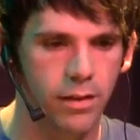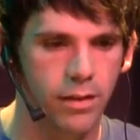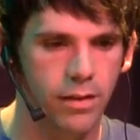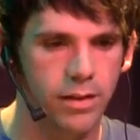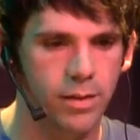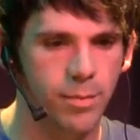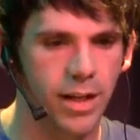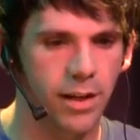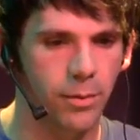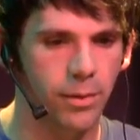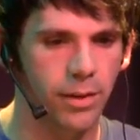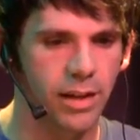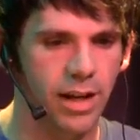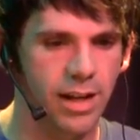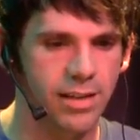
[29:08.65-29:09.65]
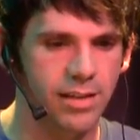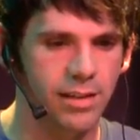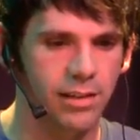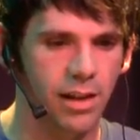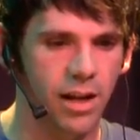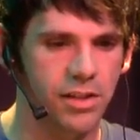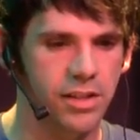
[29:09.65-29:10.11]
to make a really nice
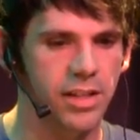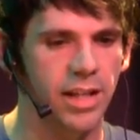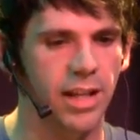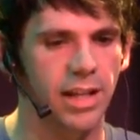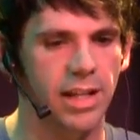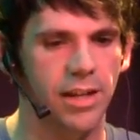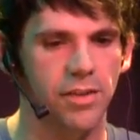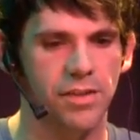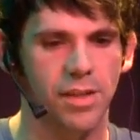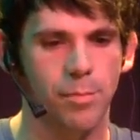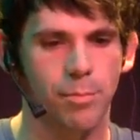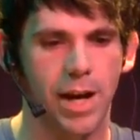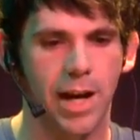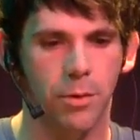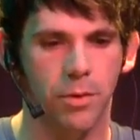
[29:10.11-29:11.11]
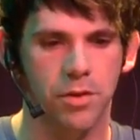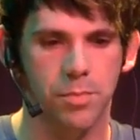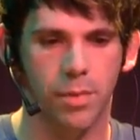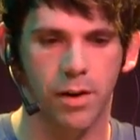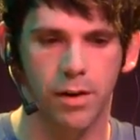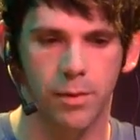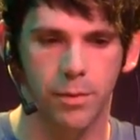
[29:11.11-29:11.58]
lush thing. And here's the backwards
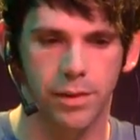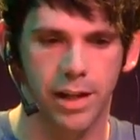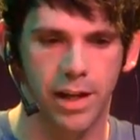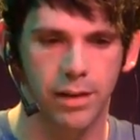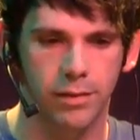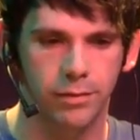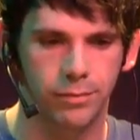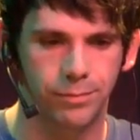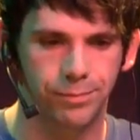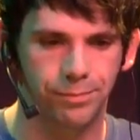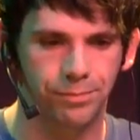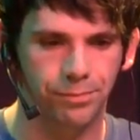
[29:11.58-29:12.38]
part with that.